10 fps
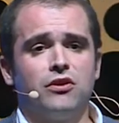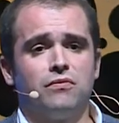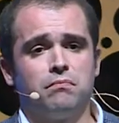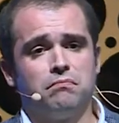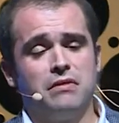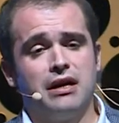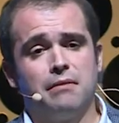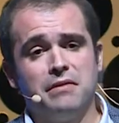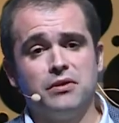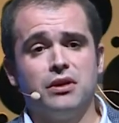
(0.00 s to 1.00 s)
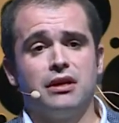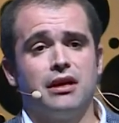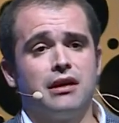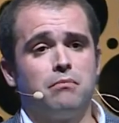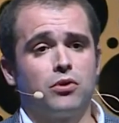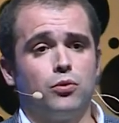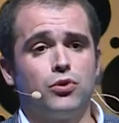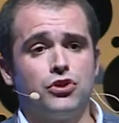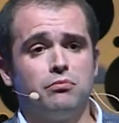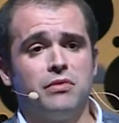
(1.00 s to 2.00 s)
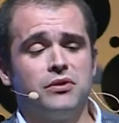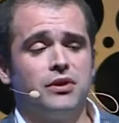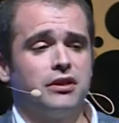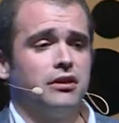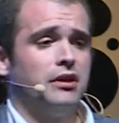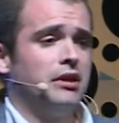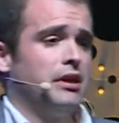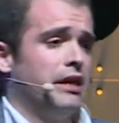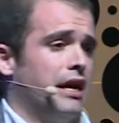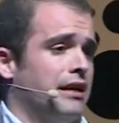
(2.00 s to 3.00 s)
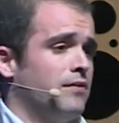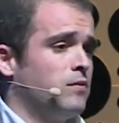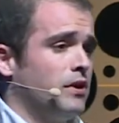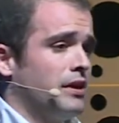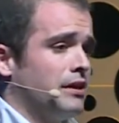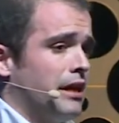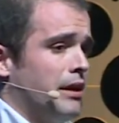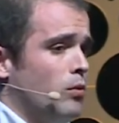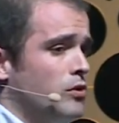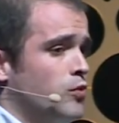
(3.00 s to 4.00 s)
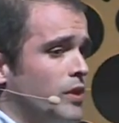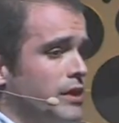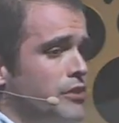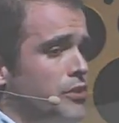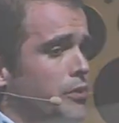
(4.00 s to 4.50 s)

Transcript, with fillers: of a metric, a production metric. And after that, I will try to